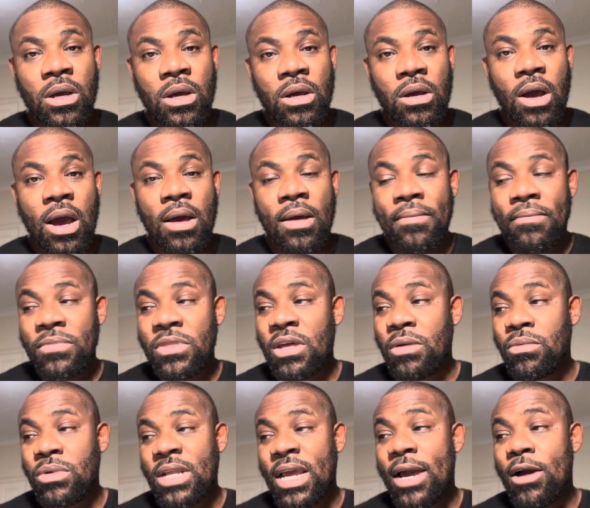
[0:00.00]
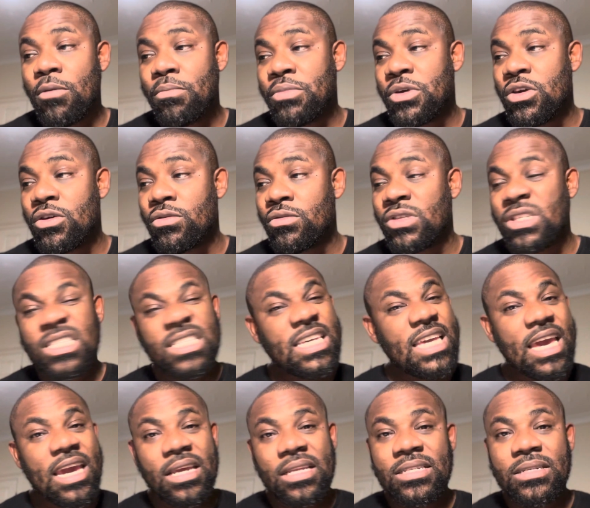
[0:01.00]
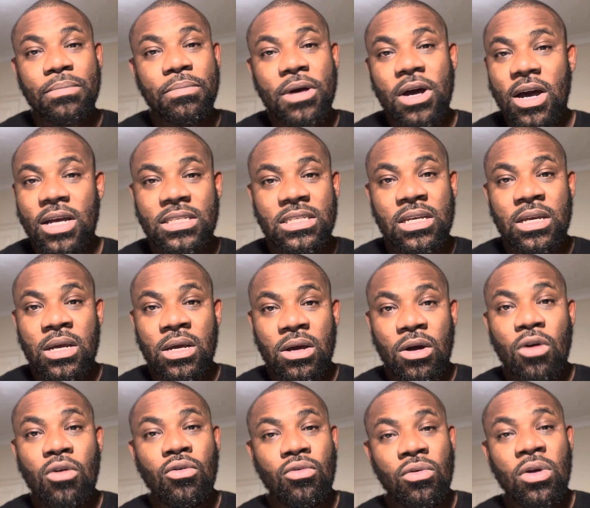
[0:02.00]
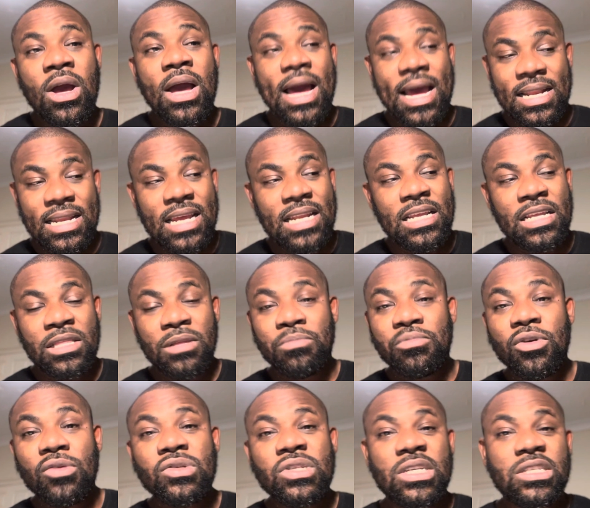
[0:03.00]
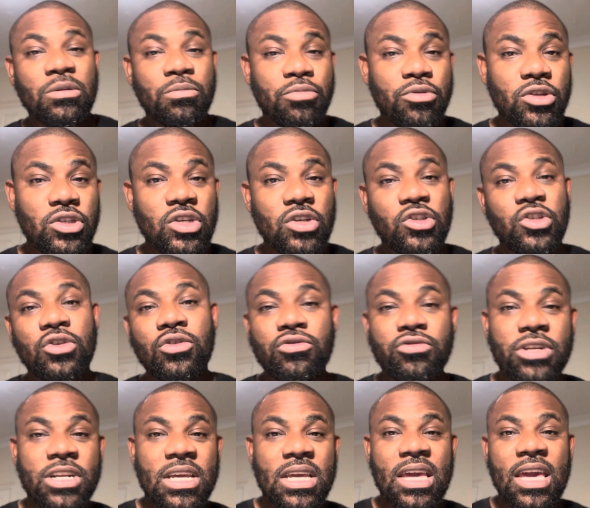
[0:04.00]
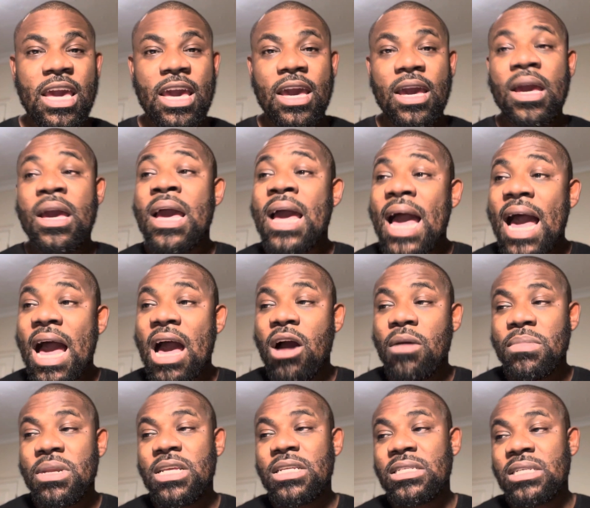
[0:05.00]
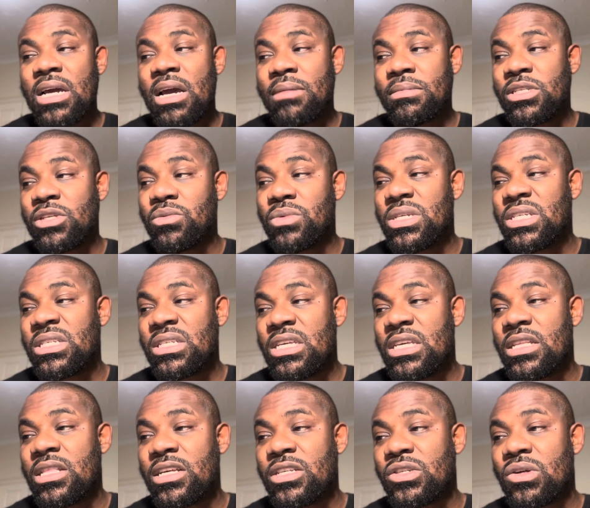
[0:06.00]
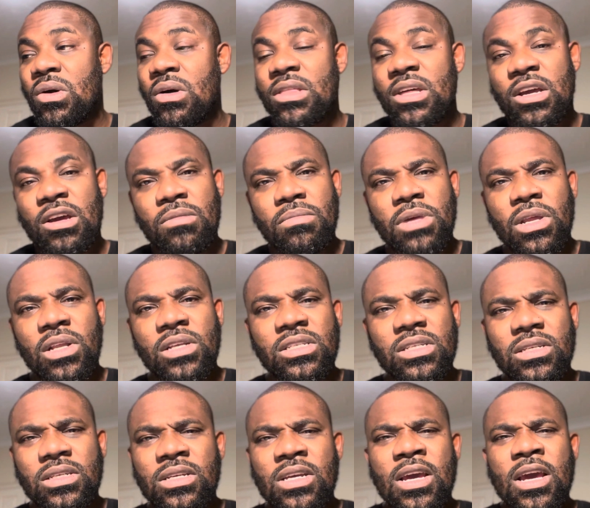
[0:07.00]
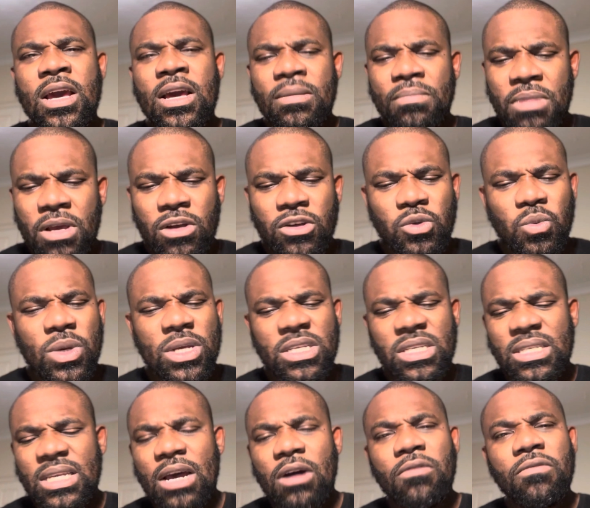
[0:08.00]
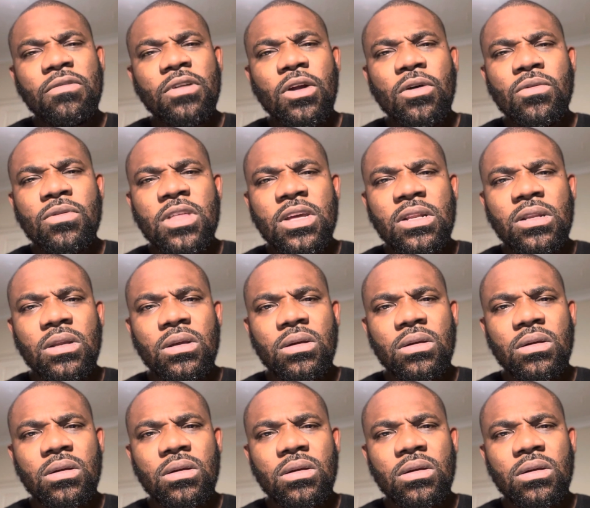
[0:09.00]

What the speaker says: They would help you tear it apart. Oh, and then in the process, they put your children in care. How many times do we see these other communities? Because we're self-loathing,